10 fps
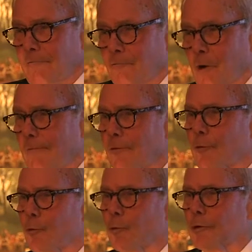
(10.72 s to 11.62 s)
I've
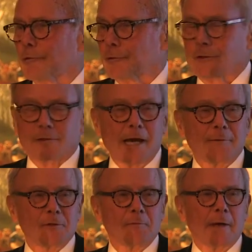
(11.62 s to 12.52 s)
traveled the world, good
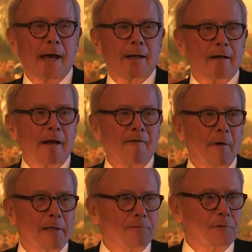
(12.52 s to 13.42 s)
times and bad, and
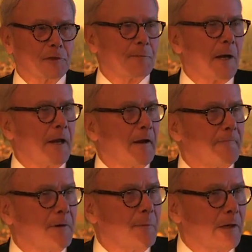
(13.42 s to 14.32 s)
I've met just about
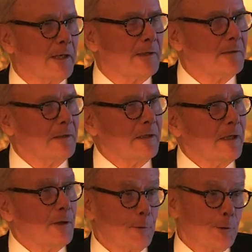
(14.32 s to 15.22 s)
everybody
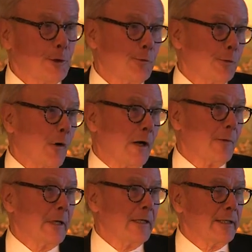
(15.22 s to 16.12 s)
that you would want
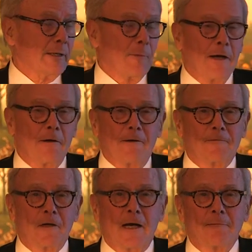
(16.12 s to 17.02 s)
to meet in my
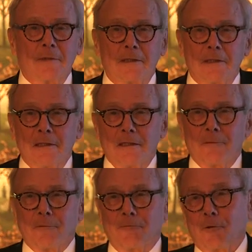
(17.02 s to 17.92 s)
lifetime.
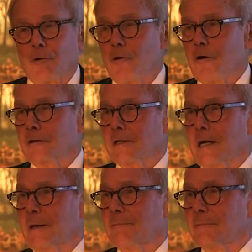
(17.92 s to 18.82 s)
But for a long
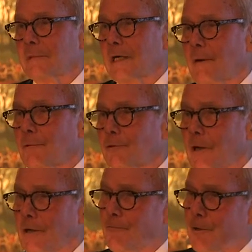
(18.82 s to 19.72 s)
time, I was
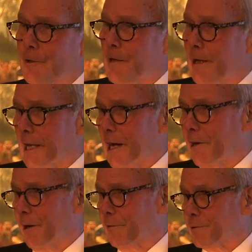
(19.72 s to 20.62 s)
trying to figure out
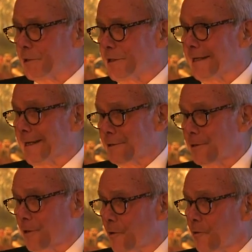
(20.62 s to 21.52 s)
how I was going to get
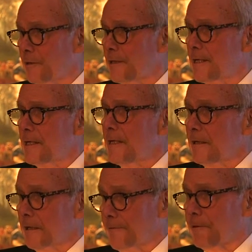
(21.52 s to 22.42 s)
to know
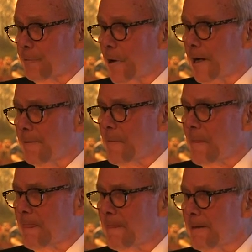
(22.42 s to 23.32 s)
Lefty Kreh.
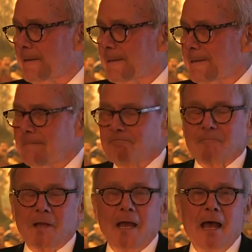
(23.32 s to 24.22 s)

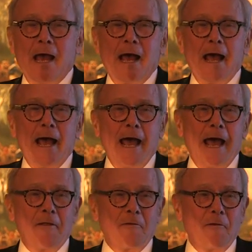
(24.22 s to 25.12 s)

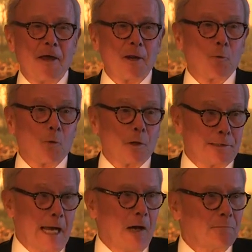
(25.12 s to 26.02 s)
and then it
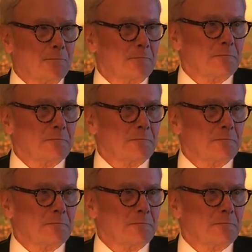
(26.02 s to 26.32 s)
worked out.